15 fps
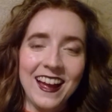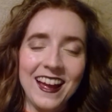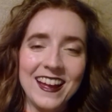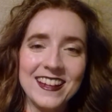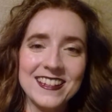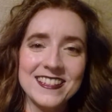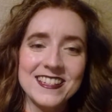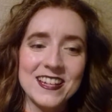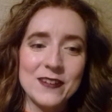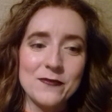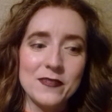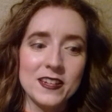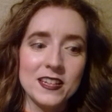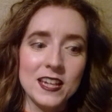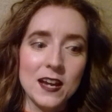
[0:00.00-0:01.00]

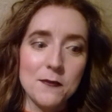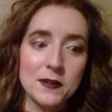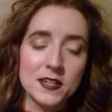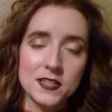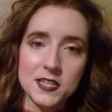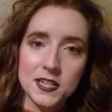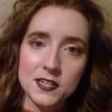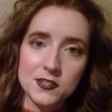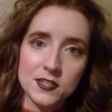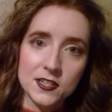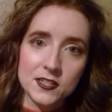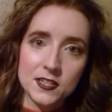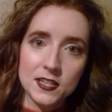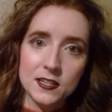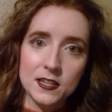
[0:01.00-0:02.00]
And yeah, because they used to
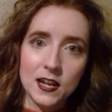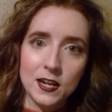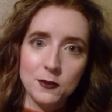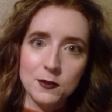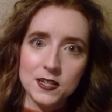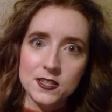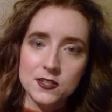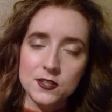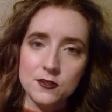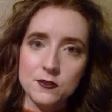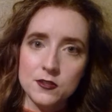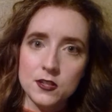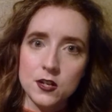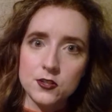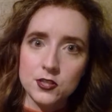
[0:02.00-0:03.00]
use the egg whites to
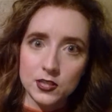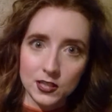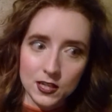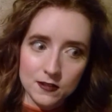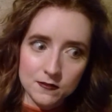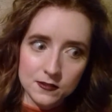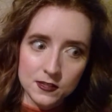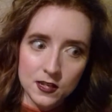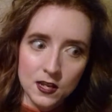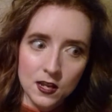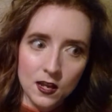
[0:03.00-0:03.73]
starch the clothes.